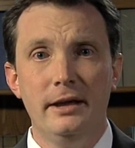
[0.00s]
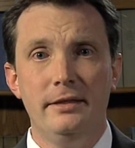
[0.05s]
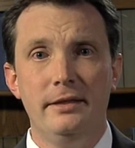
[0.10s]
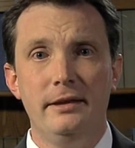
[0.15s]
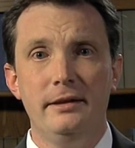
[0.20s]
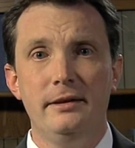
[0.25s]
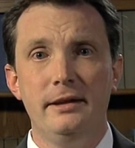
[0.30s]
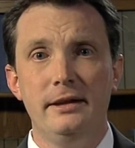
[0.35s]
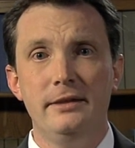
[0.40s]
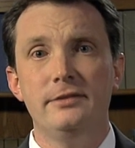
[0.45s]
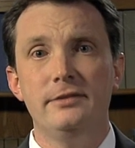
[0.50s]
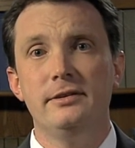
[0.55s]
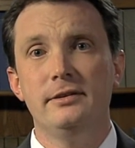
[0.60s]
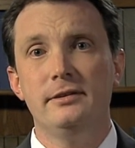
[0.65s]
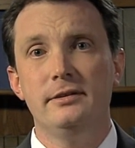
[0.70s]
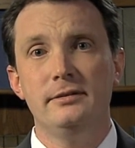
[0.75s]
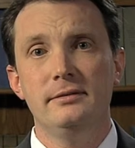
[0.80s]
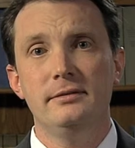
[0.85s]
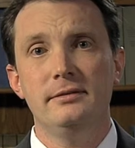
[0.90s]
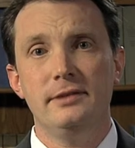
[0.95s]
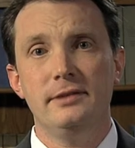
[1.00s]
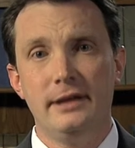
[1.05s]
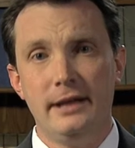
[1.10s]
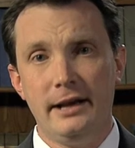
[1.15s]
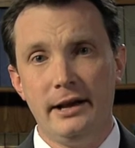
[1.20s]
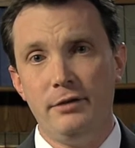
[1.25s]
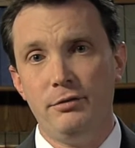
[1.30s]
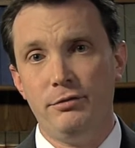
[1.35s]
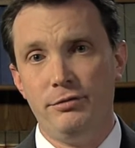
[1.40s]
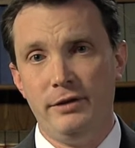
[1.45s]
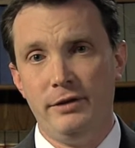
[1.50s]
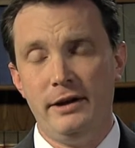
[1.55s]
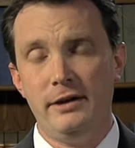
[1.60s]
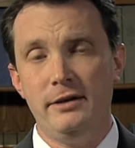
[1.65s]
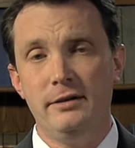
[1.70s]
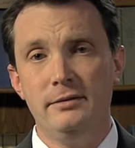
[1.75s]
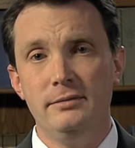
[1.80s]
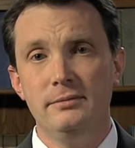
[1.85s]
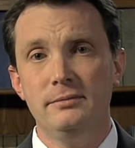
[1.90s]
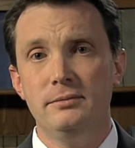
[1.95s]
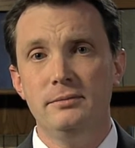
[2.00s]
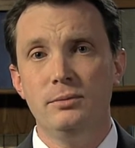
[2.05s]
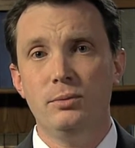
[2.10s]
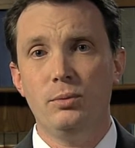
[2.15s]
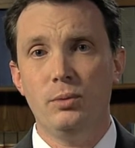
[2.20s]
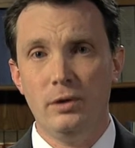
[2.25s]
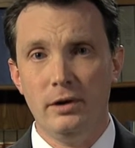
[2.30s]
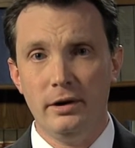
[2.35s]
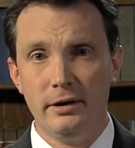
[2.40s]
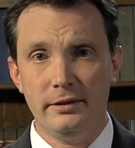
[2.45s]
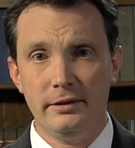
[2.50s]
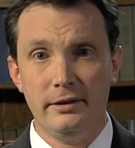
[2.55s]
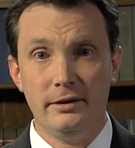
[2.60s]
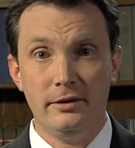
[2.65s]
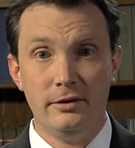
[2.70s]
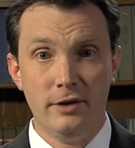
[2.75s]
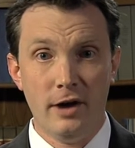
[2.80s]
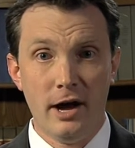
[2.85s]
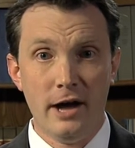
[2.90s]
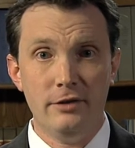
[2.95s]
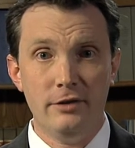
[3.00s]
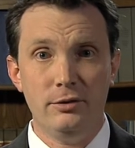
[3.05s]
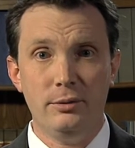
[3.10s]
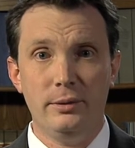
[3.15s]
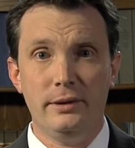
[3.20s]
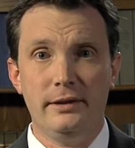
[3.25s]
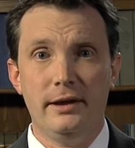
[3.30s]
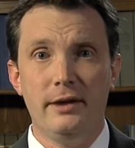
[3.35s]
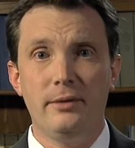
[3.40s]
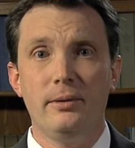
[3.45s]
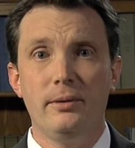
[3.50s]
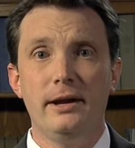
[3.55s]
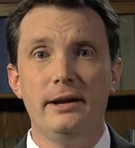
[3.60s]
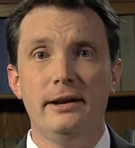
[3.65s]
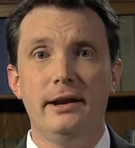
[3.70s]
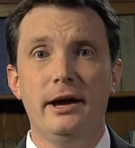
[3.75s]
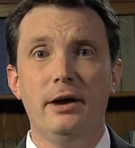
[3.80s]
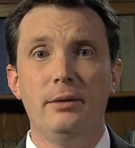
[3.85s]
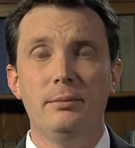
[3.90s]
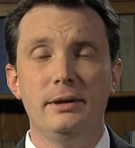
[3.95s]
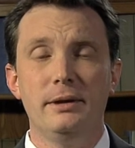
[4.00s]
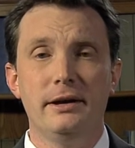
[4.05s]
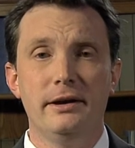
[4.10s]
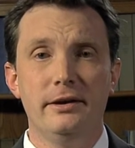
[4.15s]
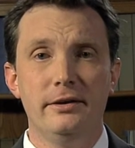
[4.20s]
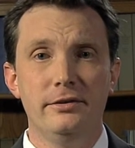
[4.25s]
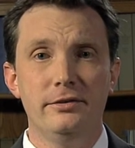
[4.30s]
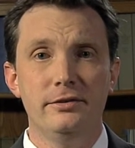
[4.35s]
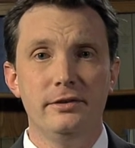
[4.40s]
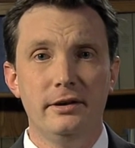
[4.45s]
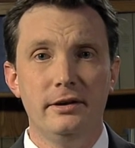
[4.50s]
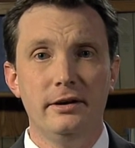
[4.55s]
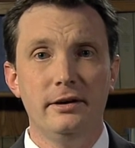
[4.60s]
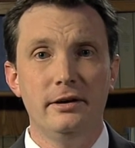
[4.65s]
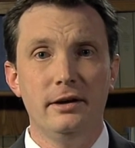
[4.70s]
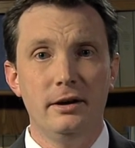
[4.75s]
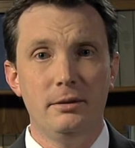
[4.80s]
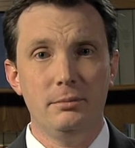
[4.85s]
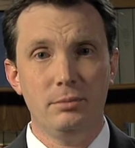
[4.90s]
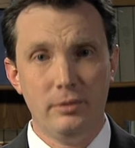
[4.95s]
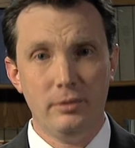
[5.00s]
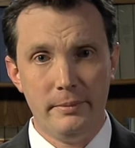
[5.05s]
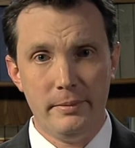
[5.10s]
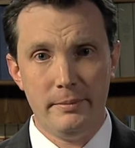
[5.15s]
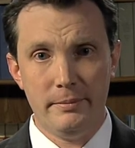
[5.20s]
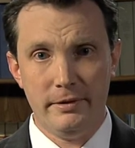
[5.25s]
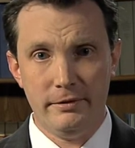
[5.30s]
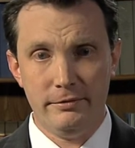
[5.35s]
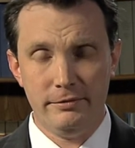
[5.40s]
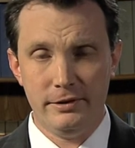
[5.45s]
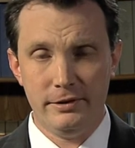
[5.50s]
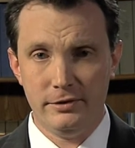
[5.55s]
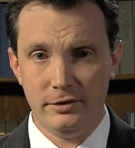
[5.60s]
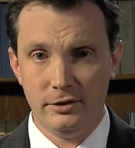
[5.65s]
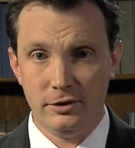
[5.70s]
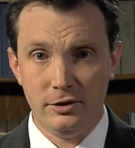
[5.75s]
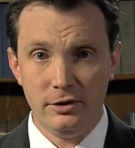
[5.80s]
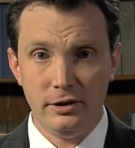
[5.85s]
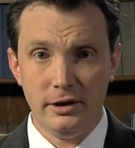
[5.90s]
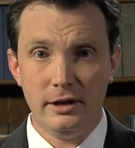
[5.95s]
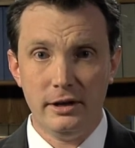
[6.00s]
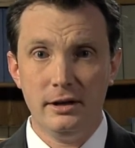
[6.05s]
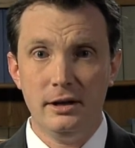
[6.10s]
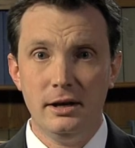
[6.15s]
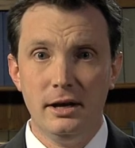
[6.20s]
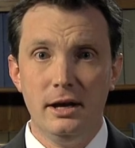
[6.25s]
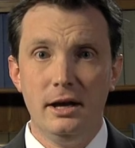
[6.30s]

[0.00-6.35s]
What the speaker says: that need to get out and find work, that are not doing that right now because their unemployment benefits are good.